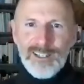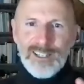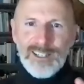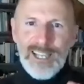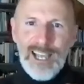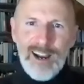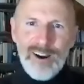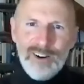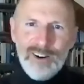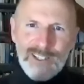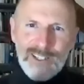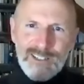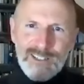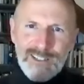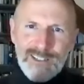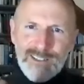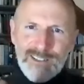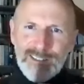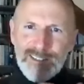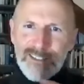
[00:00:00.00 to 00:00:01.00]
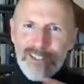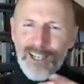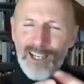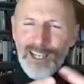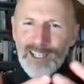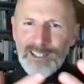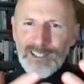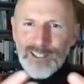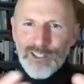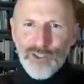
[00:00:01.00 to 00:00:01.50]
characters
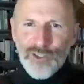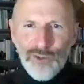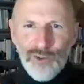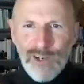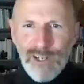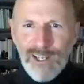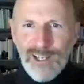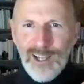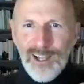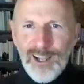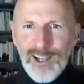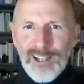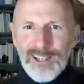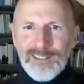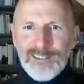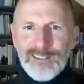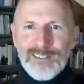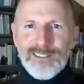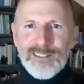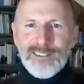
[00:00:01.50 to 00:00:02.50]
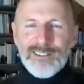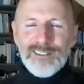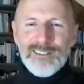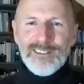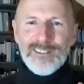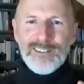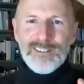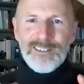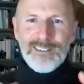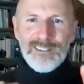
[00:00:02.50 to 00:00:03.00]
and storylines
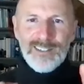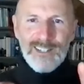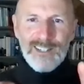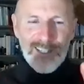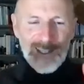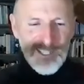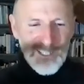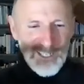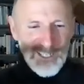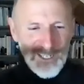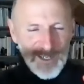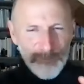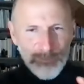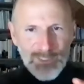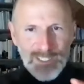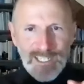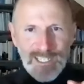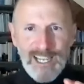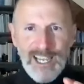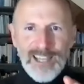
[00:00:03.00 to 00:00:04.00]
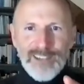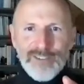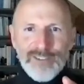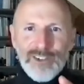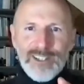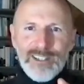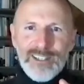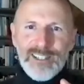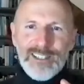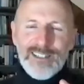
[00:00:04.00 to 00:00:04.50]
that come together
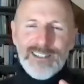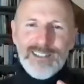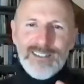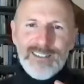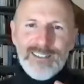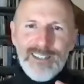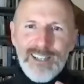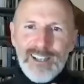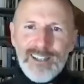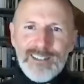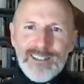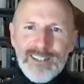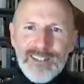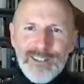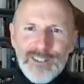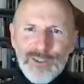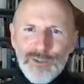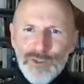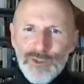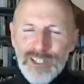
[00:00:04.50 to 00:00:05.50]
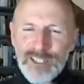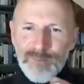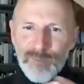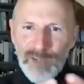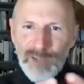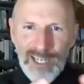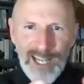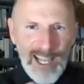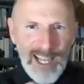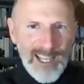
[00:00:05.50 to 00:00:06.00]
in this theater, and all these
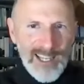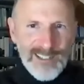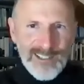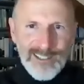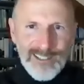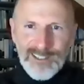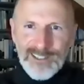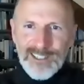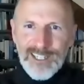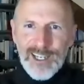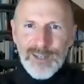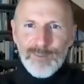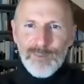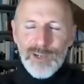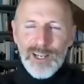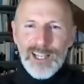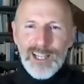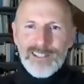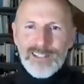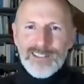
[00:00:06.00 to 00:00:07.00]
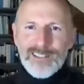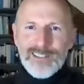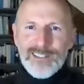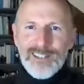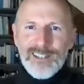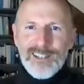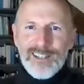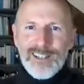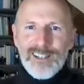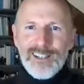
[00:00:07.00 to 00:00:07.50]
plays that take place.
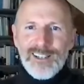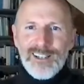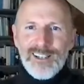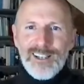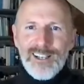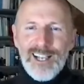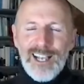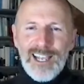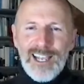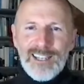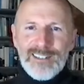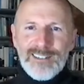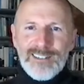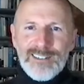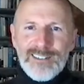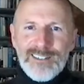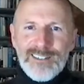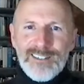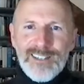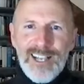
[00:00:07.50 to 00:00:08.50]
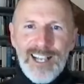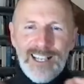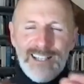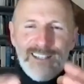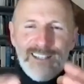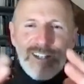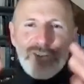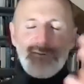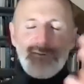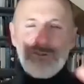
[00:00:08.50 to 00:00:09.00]
and and
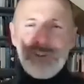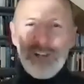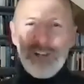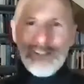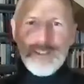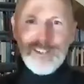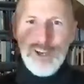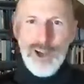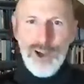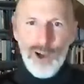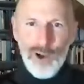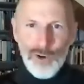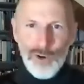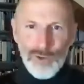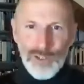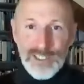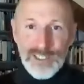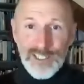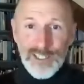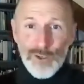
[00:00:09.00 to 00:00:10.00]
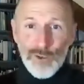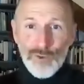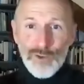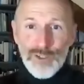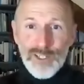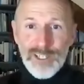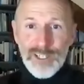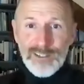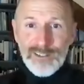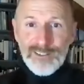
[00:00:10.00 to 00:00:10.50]
the and the whole is the
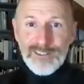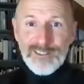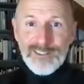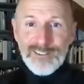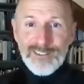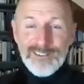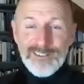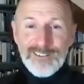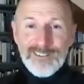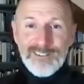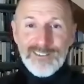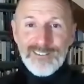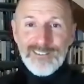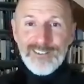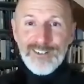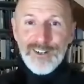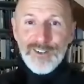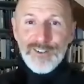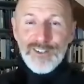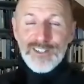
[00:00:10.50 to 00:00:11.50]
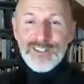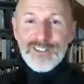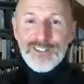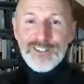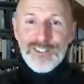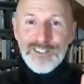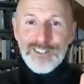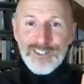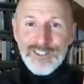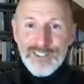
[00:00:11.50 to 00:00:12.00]
audience, you know, that's
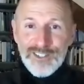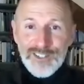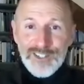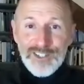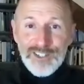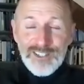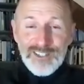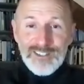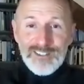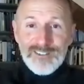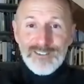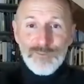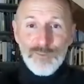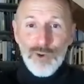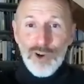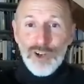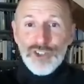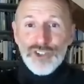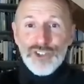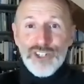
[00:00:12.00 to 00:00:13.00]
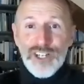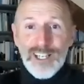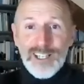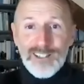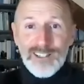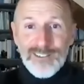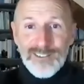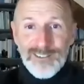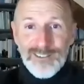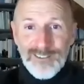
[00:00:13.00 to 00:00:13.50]
that's just
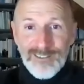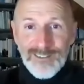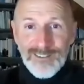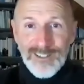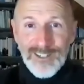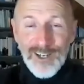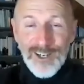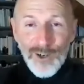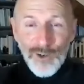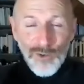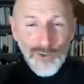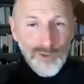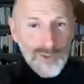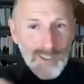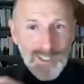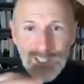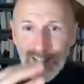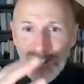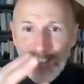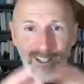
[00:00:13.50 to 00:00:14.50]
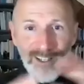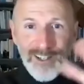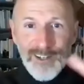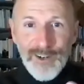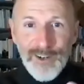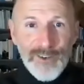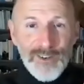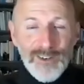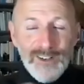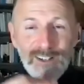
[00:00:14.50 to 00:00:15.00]
watching the whole, you
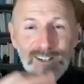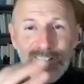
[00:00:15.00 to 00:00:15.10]
know,